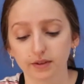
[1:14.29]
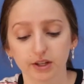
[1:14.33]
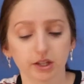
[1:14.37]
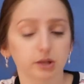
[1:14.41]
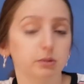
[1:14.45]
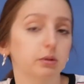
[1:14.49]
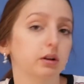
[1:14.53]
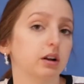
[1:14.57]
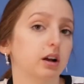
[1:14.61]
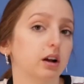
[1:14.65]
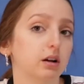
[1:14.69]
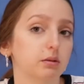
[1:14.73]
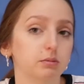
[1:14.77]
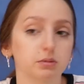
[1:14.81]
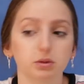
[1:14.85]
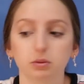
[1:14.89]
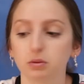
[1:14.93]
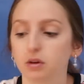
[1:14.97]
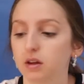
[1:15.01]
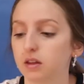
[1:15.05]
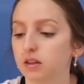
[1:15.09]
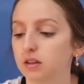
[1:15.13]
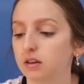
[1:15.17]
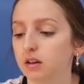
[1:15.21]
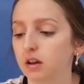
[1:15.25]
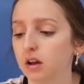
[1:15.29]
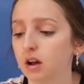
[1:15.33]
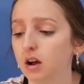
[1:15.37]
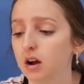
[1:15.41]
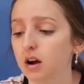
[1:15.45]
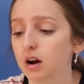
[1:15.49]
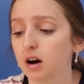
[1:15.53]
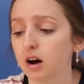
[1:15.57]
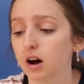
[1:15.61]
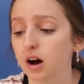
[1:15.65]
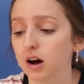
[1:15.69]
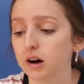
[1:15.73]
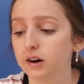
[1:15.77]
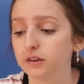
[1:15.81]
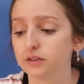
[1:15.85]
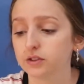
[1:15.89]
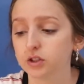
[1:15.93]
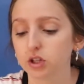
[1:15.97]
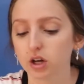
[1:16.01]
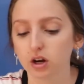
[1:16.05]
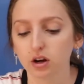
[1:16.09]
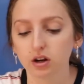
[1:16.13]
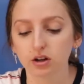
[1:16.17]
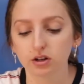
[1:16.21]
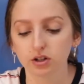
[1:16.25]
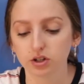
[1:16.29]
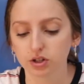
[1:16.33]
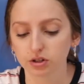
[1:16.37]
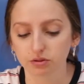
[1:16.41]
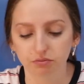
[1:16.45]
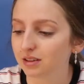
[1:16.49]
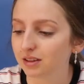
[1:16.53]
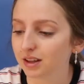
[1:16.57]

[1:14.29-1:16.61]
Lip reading: This one comes with half charge.